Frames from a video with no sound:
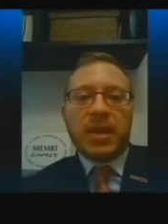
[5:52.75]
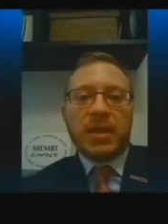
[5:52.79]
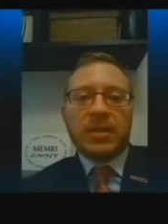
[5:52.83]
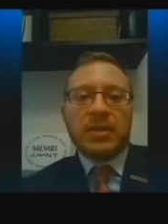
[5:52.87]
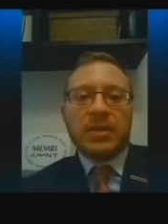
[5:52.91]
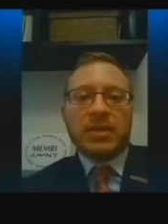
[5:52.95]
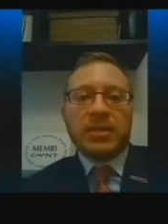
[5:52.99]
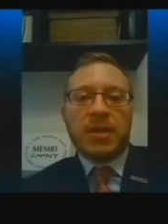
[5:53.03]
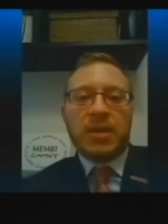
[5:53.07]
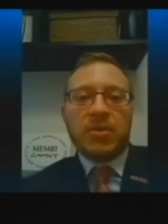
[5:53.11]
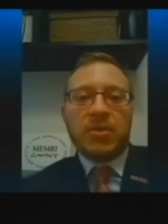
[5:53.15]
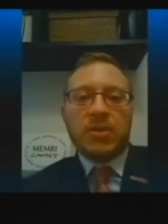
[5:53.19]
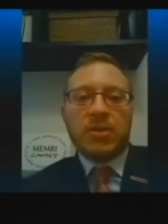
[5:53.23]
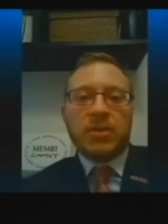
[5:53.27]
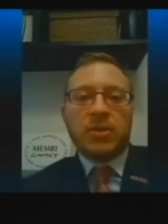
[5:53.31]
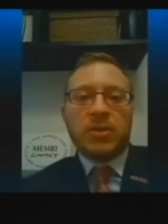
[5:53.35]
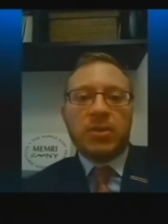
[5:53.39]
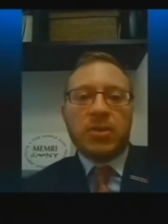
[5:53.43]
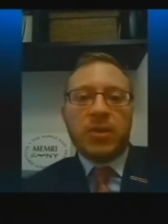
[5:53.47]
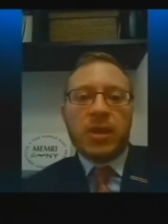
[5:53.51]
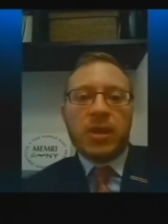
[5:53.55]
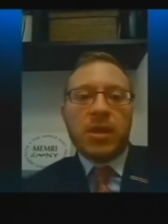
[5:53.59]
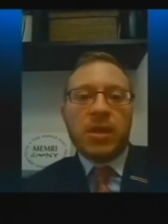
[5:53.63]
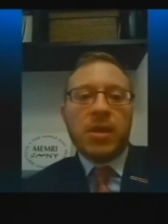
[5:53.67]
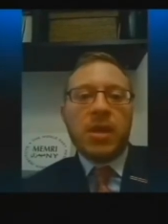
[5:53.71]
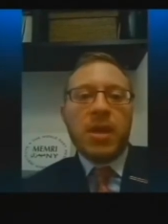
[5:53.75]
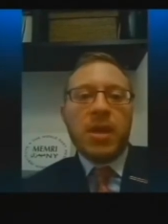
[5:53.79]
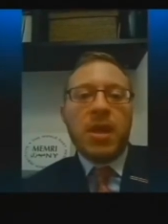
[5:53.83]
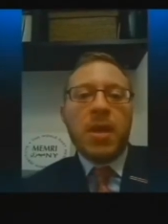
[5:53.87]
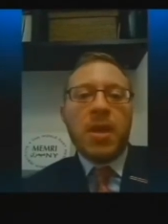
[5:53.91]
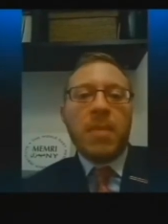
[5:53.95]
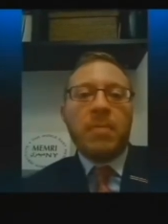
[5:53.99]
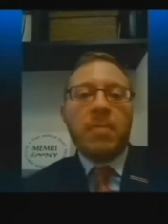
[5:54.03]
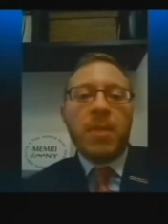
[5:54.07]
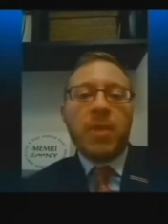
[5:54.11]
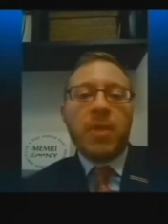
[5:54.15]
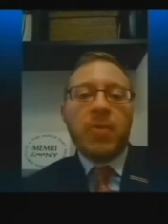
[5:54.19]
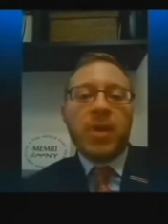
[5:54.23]
its territory.
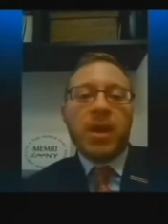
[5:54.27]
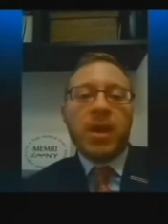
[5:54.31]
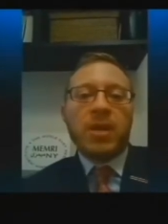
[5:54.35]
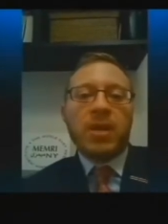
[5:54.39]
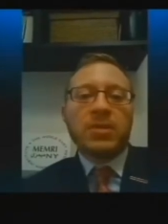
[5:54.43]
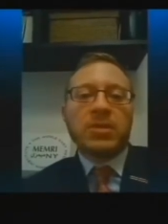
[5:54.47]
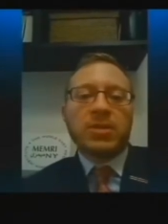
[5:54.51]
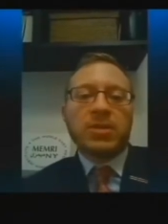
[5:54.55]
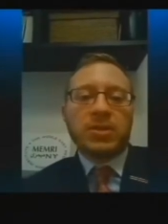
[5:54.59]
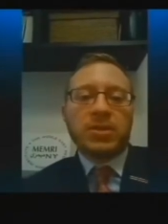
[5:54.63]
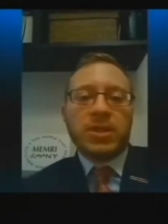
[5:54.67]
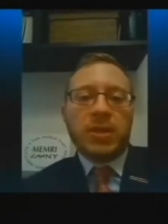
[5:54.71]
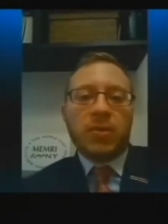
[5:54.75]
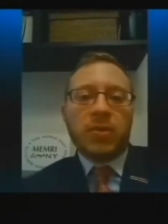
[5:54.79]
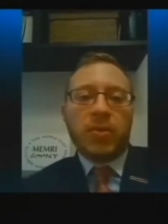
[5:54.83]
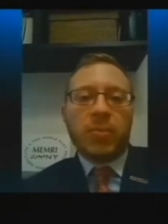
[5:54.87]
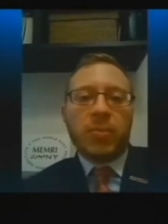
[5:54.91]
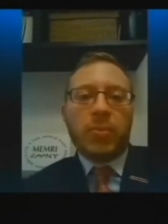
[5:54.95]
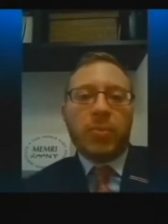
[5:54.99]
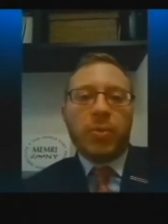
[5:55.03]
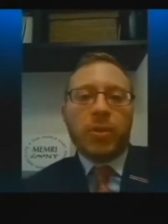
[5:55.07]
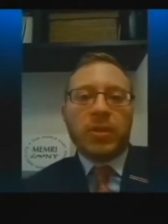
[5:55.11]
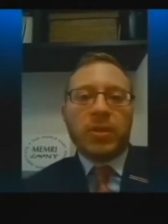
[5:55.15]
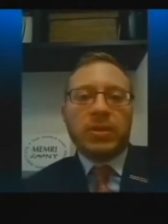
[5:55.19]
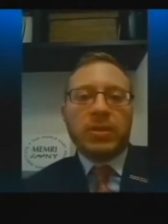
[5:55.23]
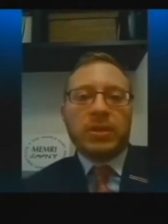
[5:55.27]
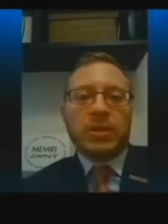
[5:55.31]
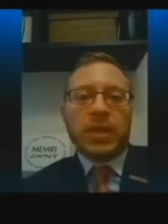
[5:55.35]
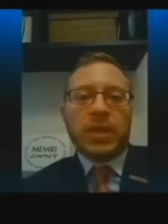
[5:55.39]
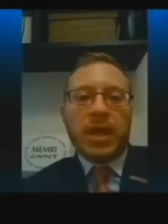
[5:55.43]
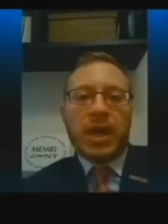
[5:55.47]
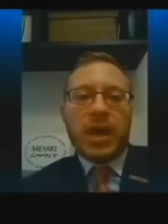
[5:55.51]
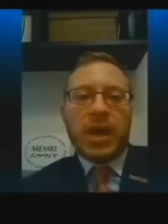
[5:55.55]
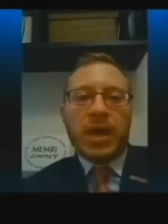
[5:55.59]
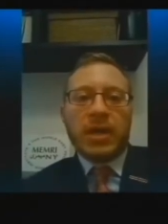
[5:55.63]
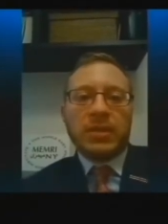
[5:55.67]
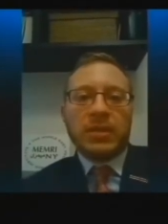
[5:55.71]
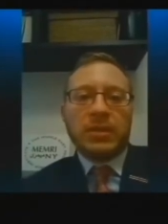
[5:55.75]
But we also see reports
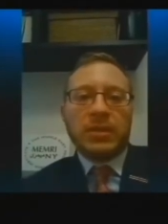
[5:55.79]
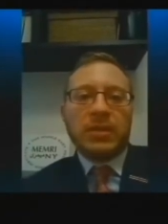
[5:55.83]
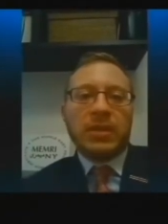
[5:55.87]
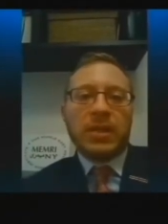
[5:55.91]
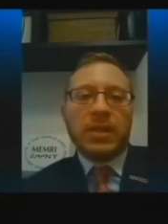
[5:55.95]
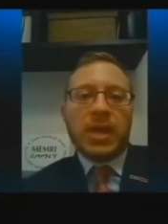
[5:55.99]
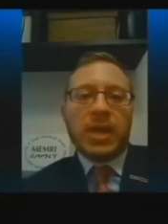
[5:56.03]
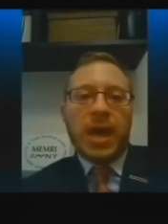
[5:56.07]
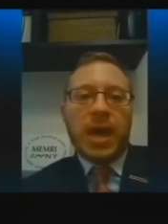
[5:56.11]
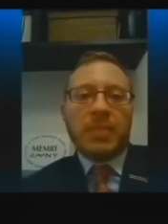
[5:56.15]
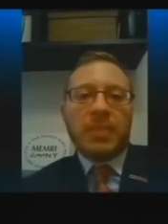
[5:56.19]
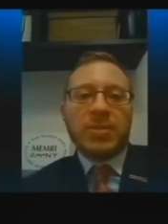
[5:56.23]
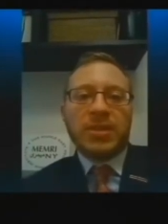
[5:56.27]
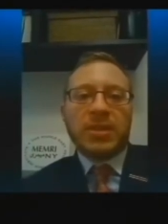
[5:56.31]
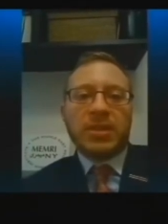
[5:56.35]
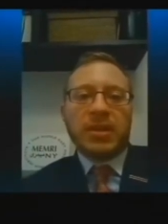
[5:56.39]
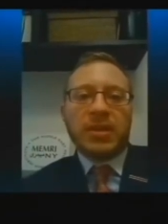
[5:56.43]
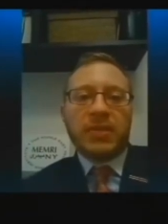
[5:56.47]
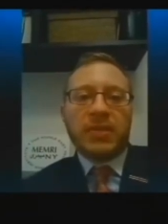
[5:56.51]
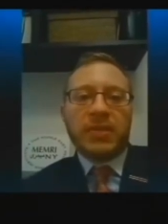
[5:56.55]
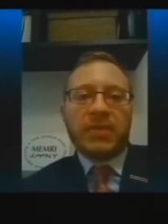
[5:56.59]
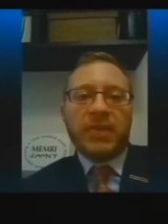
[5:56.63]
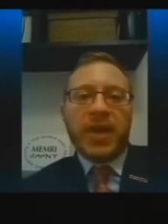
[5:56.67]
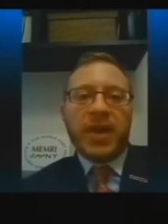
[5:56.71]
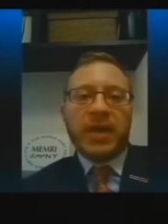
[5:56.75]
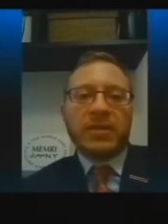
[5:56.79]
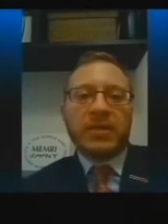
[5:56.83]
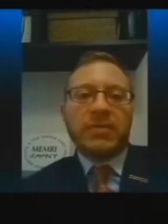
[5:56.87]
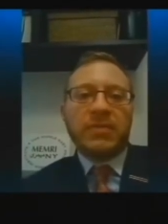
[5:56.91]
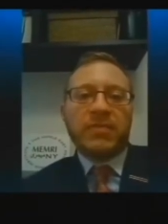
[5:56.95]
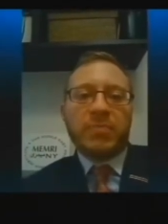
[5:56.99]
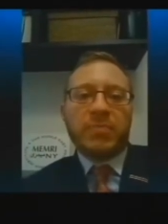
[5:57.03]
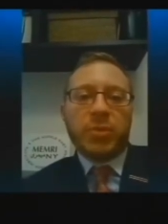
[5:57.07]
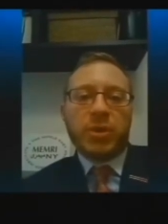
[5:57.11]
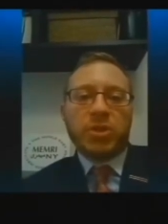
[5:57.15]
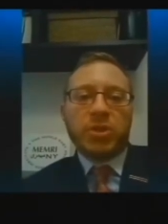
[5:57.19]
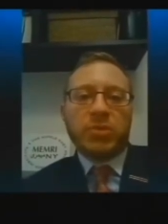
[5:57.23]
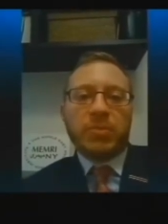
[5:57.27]
uh, to the opposite effect
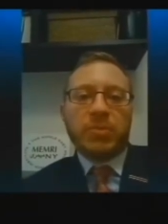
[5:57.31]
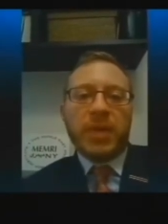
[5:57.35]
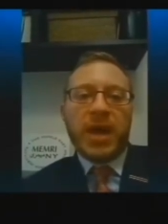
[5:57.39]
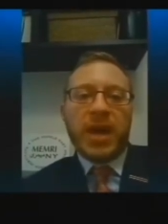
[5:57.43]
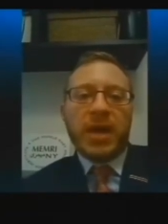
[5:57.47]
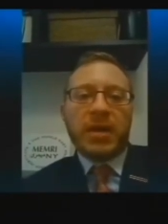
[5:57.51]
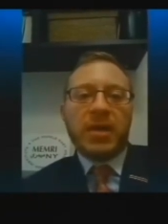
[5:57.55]
of pushback.